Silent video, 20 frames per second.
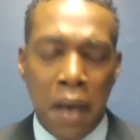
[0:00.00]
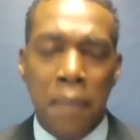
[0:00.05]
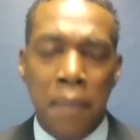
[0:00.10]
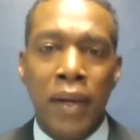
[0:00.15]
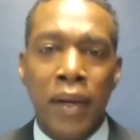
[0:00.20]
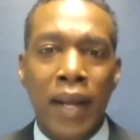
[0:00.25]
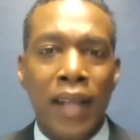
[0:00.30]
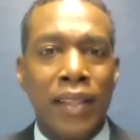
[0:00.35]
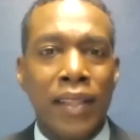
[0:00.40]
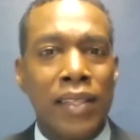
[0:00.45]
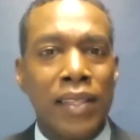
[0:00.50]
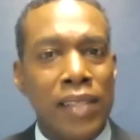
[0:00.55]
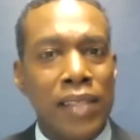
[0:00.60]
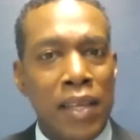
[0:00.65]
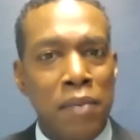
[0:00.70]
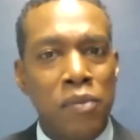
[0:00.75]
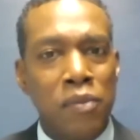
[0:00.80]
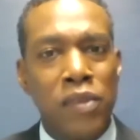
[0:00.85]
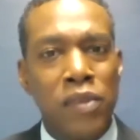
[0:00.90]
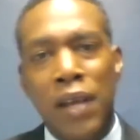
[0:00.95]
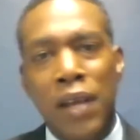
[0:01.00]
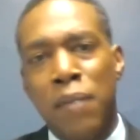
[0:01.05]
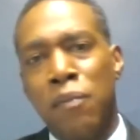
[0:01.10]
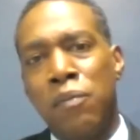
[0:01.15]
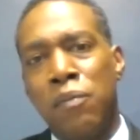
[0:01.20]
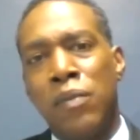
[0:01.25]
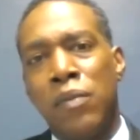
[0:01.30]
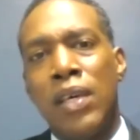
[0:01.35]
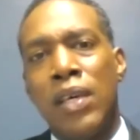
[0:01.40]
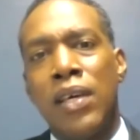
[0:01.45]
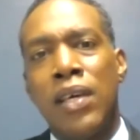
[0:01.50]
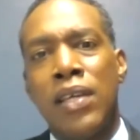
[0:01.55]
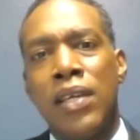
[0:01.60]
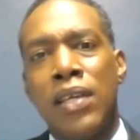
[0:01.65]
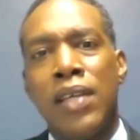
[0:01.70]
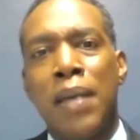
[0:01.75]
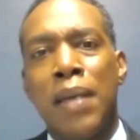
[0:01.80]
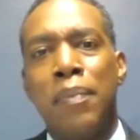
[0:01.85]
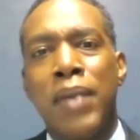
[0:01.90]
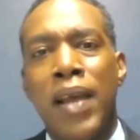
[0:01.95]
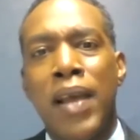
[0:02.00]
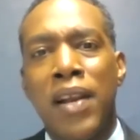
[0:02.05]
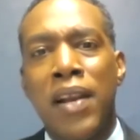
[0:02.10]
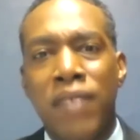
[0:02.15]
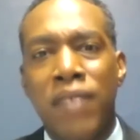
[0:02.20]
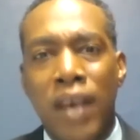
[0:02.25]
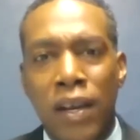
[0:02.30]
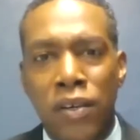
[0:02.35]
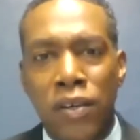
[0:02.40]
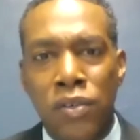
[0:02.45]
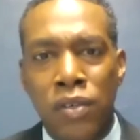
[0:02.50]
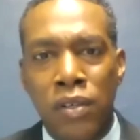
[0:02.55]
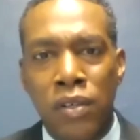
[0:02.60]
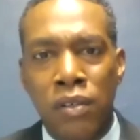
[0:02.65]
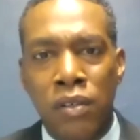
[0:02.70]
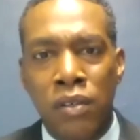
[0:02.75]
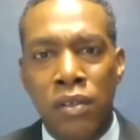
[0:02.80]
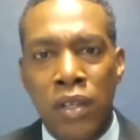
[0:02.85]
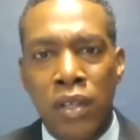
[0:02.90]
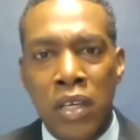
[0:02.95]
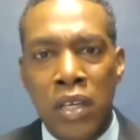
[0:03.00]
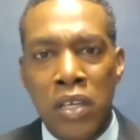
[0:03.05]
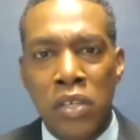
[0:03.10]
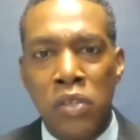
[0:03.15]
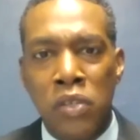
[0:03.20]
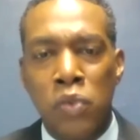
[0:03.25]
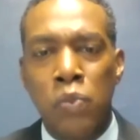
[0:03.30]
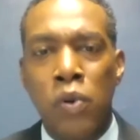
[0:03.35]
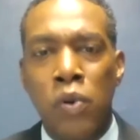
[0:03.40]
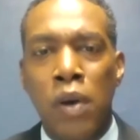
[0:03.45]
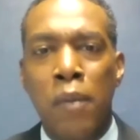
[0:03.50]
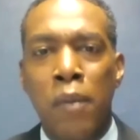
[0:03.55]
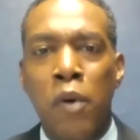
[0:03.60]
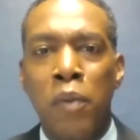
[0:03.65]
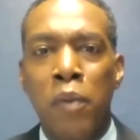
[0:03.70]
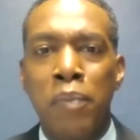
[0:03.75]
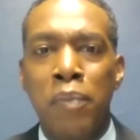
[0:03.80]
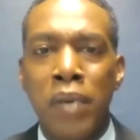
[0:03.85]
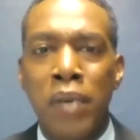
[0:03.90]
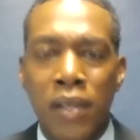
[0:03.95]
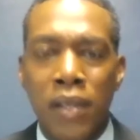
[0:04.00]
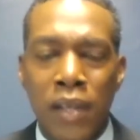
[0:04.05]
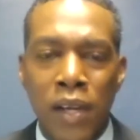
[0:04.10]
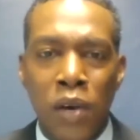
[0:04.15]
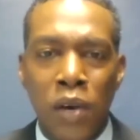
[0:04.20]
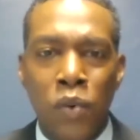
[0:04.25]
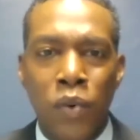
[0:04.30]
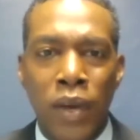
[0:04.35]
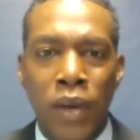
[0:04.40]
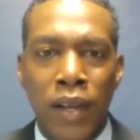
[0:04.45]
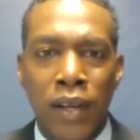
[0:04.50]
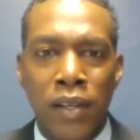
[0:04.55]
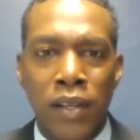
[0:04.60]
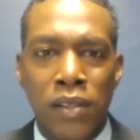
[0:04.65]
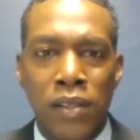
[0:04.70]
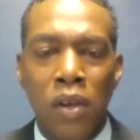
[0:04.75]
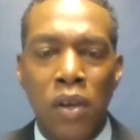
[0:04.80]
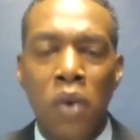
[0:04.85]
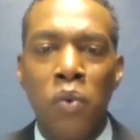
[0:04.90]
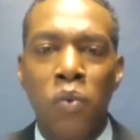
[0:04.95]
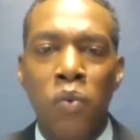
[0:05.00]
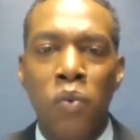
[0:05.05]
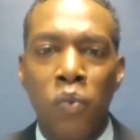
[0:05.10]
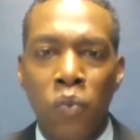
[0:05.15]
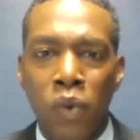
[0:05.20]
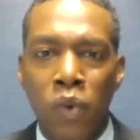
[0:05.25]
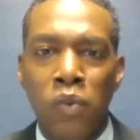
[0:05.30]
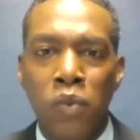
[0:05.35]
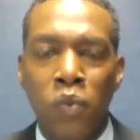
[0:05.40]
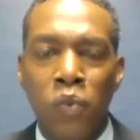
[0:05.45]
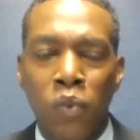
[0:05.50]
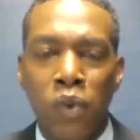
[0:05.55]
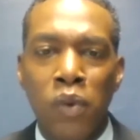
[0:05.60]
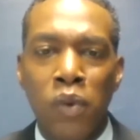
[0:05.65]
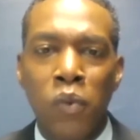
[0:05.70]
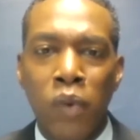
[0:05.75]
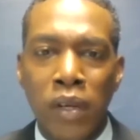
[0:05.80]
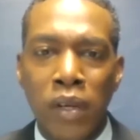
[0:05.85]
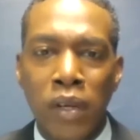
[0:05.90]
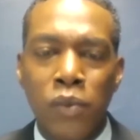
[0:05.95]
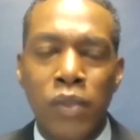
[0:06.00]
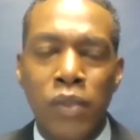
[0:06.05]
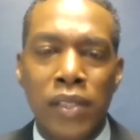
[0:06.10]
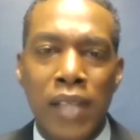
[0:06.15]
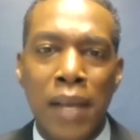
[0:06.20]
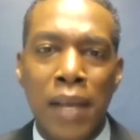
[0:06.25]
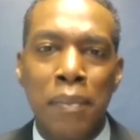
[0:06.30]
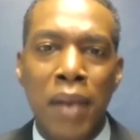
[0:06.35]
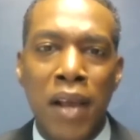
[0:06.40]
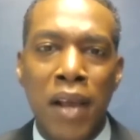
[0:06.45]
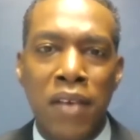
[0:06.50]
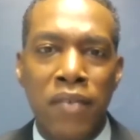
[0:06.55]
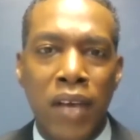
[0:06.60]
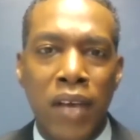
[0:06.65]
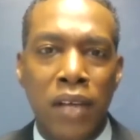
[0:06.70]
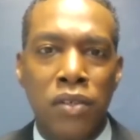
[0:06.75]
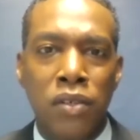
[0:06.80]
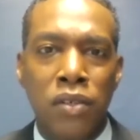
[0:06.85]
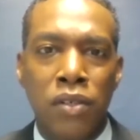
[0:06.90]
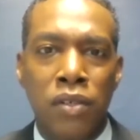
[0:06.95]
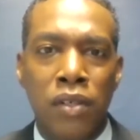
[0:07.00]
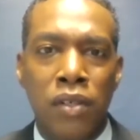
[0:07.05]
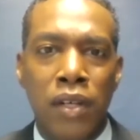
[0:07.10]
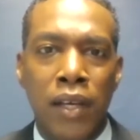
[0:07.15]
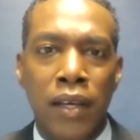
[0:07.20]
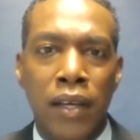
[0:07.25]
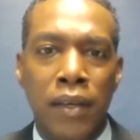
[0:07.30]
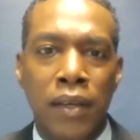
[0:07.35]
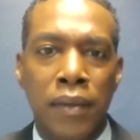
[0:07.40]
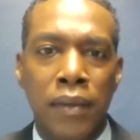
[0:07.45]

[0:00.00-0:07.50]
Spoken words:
But at the same time, is there a plan of action? You spoke about building awareness. What's that plan of action look like?